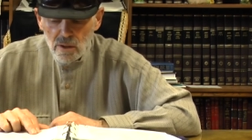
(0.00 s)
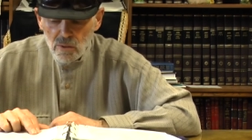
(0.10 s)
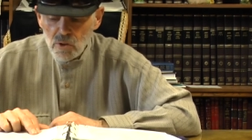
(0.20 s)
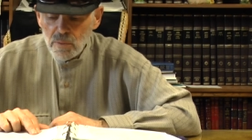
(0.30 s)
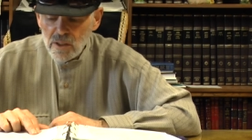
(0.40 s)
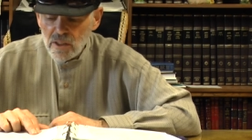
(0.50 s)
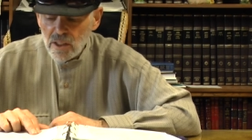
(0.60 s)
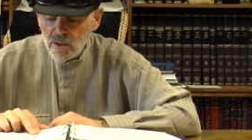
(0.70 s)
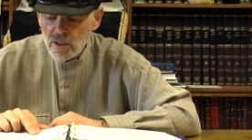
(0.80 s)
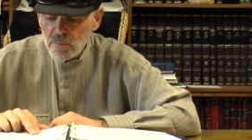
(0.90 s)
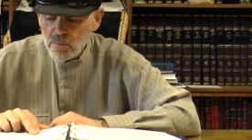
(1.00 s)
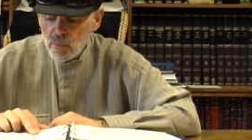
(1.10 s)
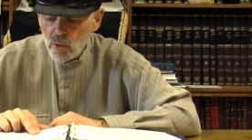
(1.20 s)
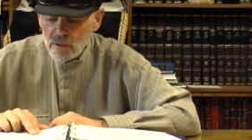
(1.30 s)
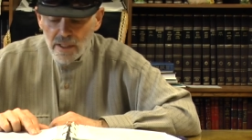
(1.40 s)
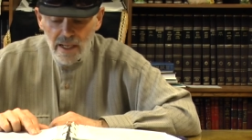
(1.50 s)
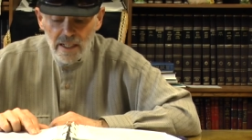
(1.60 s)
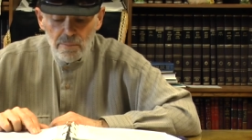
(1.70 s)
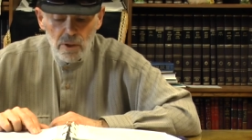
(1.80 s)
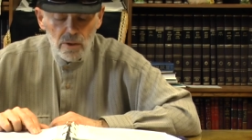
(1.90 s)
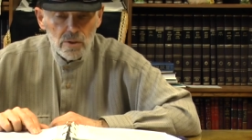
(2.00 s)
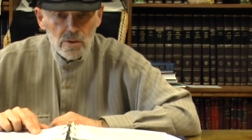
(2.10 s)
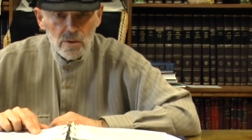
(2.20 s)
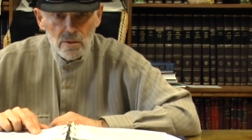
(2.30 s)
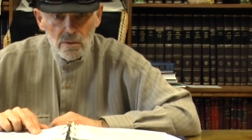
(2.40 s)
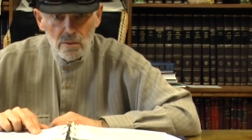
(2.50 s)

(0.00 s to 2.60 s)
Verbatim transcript: which means that he could have been born to any parents,